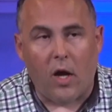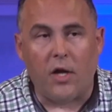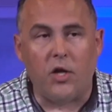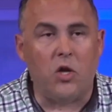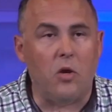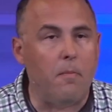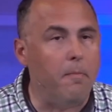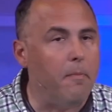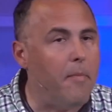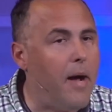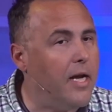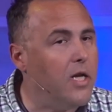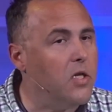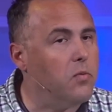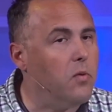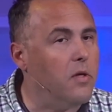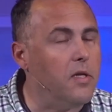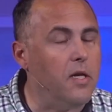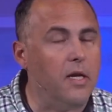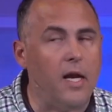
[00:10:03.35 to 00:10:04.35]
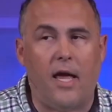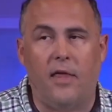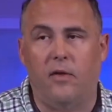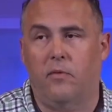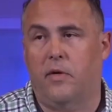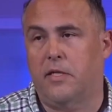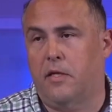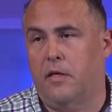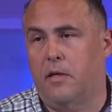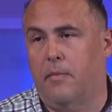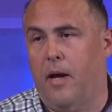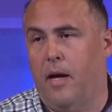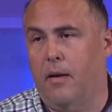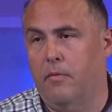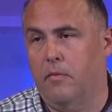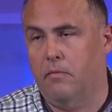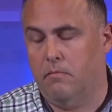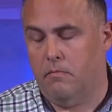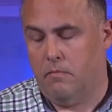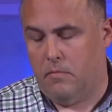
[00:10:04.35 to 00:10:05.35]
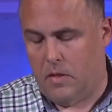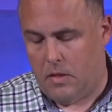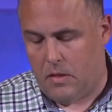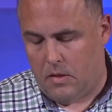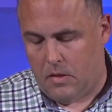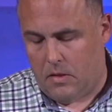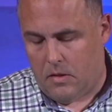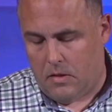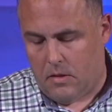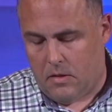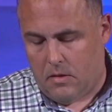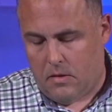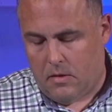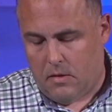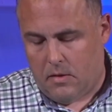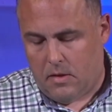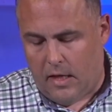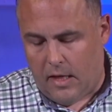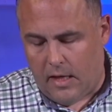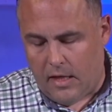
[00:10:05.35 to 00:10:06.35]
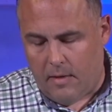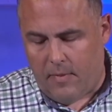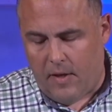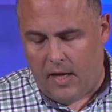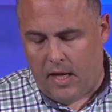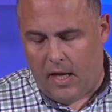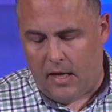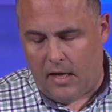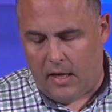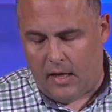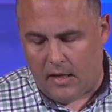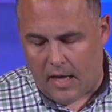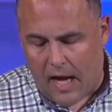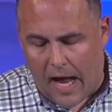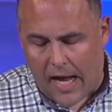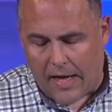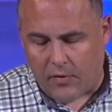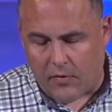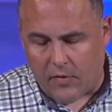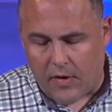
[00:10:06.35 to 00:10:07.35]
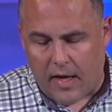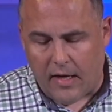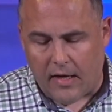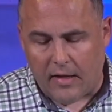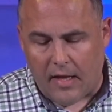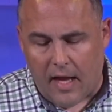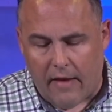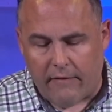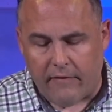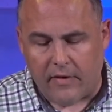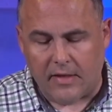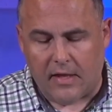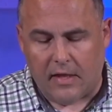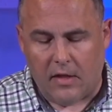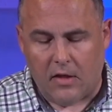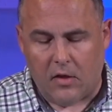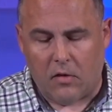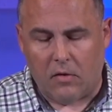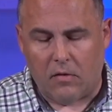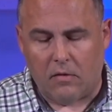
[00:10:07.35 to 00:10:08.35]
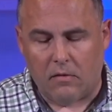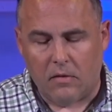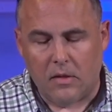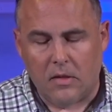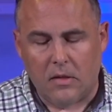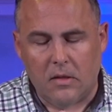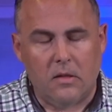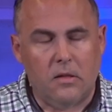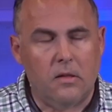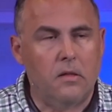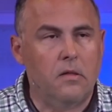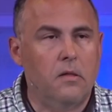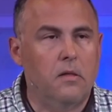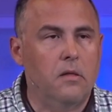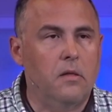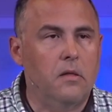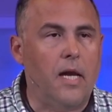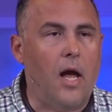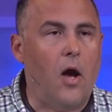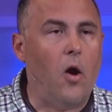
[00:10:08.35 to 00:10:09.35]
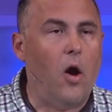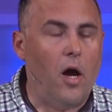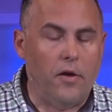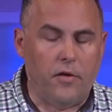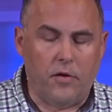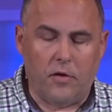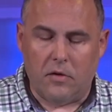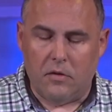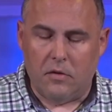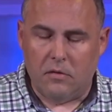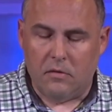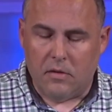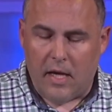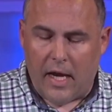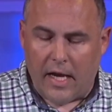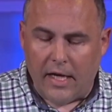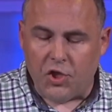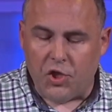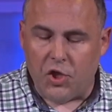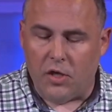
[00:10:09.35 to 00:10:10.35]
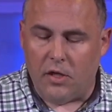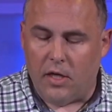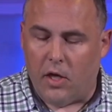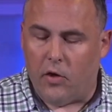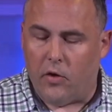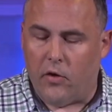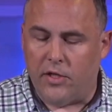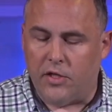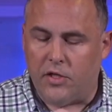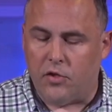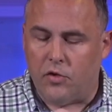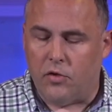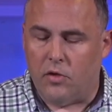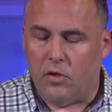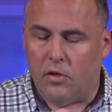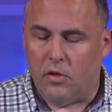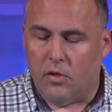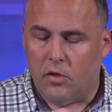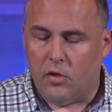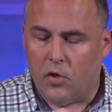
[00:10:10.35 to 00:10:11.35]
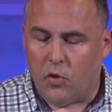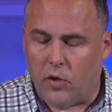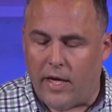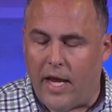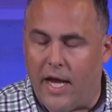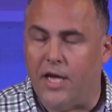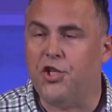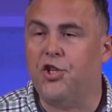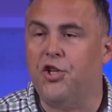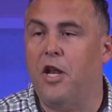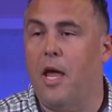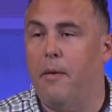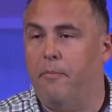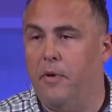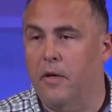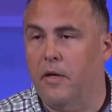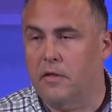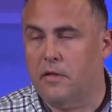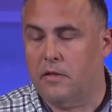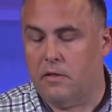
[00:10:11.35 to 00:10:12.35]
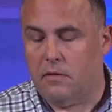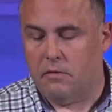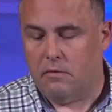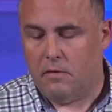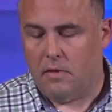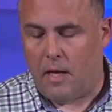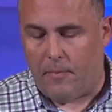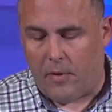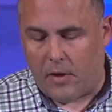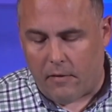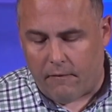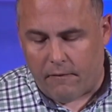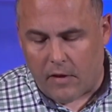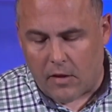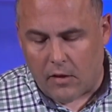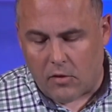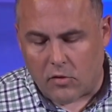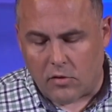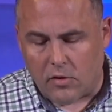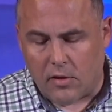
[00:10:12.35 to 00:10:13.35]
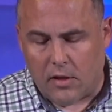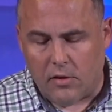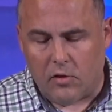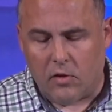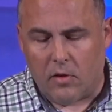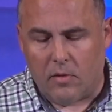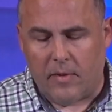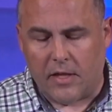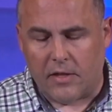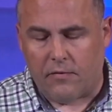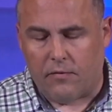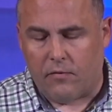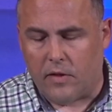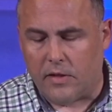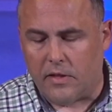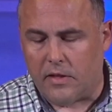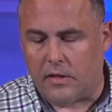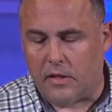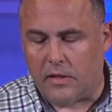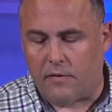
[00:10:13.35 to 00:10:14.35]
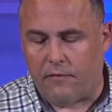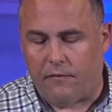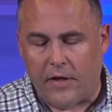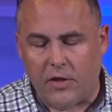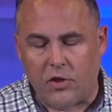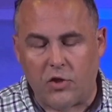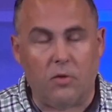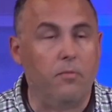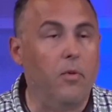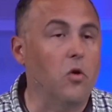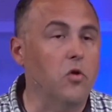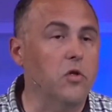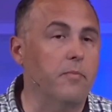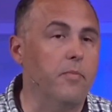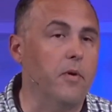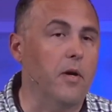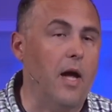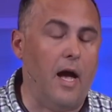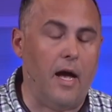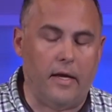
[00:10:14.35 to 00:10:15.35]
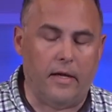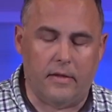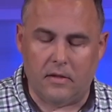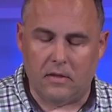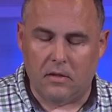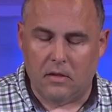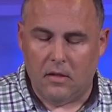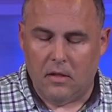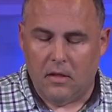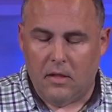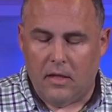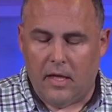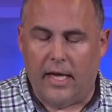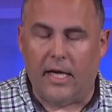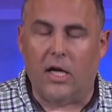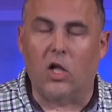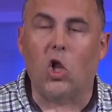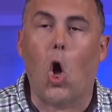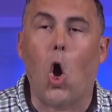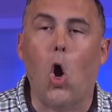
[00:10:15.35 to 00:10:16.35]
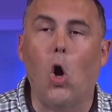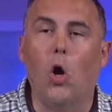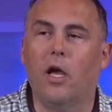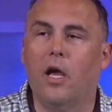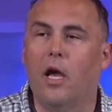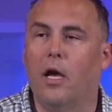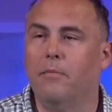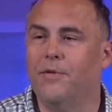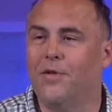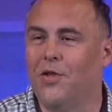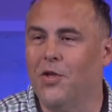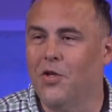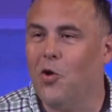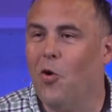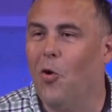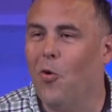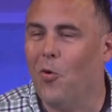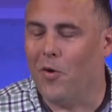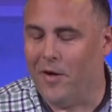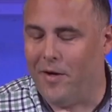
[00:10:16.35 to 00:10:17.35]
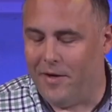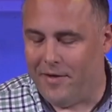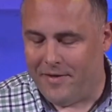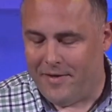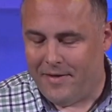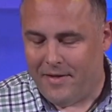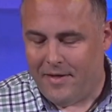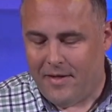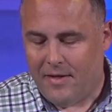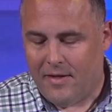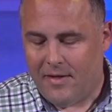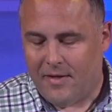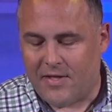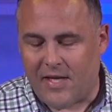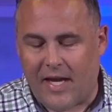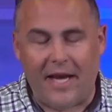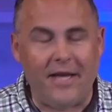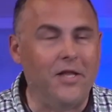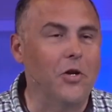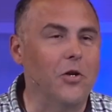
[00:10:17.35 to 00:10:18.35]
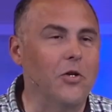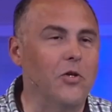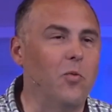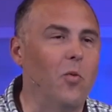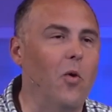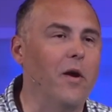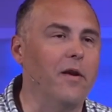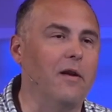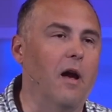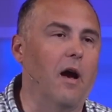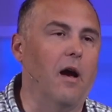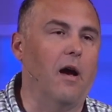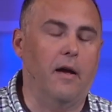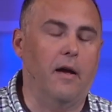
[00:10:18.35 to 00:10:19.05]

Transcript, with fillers: you might as well deny the rest of the Bible. In the beginning, God created the heavens and the earth. Now, other ancient Near Eastern creation epics, Epic of Gil- Gilgamesh, for instance, feature multiple gods. And along comes the Torah saying there is one God.